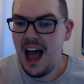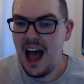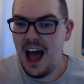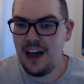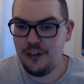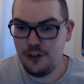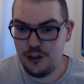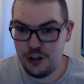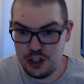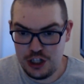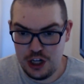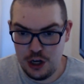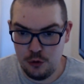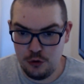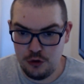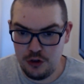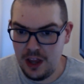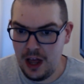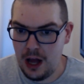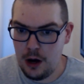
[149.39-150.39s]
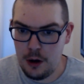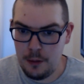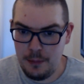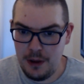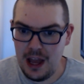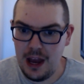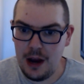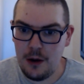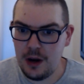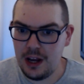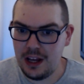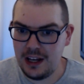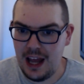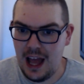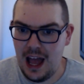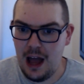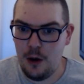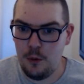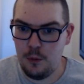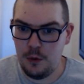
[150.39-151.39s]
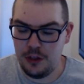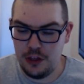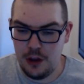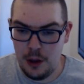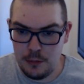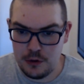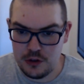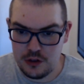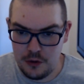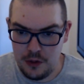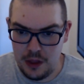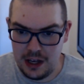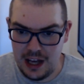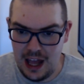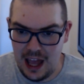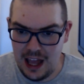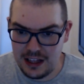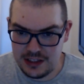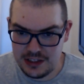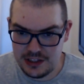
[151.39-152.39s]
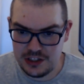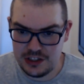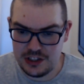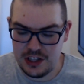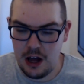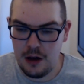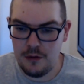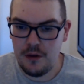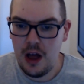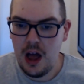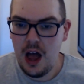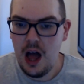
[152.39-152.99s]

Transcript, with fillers: and the children that are appearing now with numbers on their necks and stuff